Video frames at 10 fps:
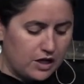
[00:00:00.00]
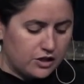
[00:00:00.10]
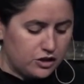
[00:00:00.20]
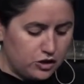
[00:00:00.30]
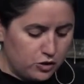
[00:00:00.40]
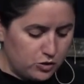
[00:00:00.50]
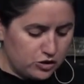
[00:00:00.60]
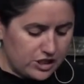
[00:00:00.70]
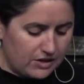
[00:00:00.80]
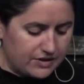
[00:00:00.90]
you
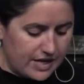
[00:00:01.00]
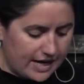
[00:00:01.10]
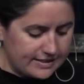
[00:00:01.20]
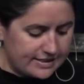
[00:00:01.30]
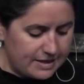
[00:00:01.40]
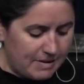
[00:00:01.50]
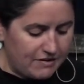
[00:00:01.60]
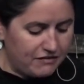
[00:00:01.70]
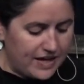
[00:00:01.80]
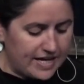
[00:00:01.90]
shall not see my
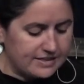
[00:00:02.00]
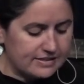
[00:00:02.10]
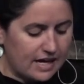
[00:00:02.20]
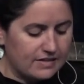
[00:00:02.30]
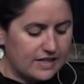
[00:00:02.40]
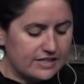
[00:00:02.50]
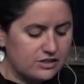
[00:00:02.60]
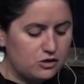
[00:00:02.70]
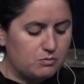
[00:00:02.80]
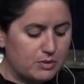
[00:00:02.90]
face unless
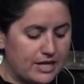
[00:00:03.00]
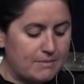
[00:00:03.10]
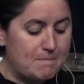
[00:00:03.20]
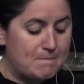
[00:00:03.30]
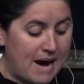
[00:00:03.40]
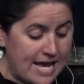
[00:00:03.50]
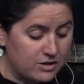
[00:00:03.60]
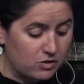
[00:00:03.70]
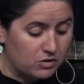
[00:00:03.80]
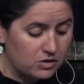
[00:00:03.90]
you bring
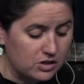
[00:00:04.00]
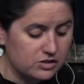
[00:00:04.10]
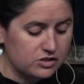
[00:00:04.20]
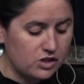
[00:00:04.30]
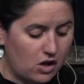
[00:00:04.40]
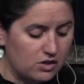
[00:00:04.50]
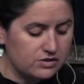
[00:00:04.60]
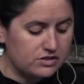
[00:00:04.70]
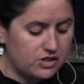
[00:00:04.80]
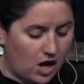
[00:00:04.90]
Michal, Saul's
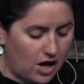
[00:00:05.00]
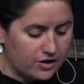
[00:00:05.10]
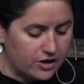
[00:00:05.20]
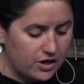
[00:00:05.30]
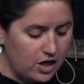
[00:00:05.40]
daughter,